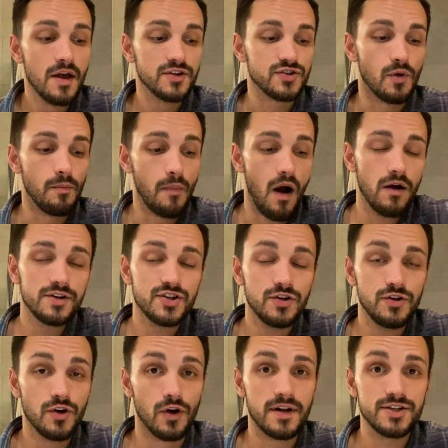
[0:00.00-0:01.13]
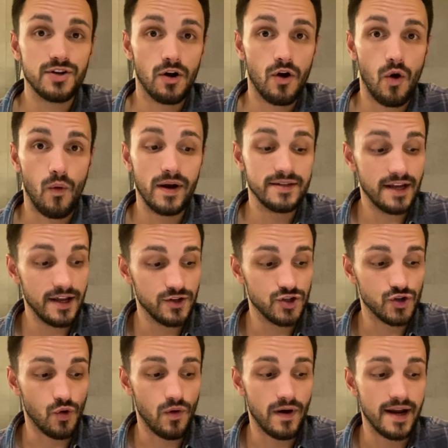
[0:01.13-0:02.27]
So Mars and Uranus are going to
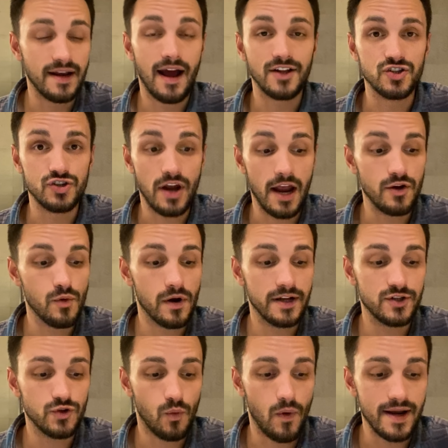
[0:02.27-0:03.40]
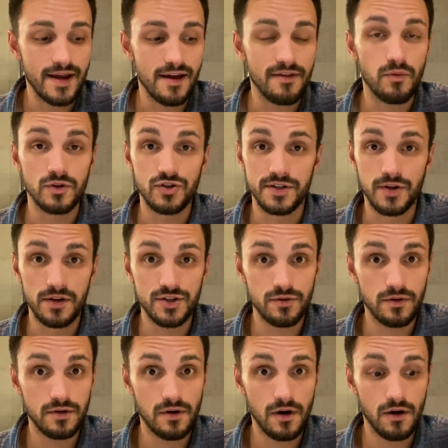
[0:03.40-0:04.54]
conjoin on January 20th, which is also
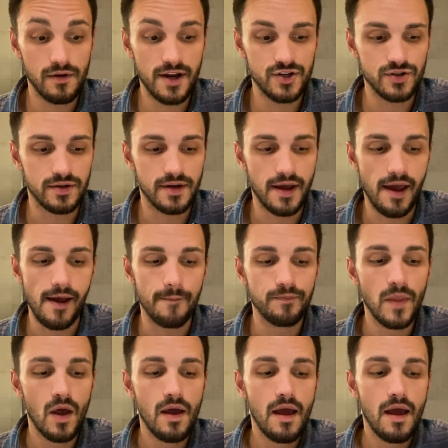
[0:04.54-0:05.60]
Inauguration Day,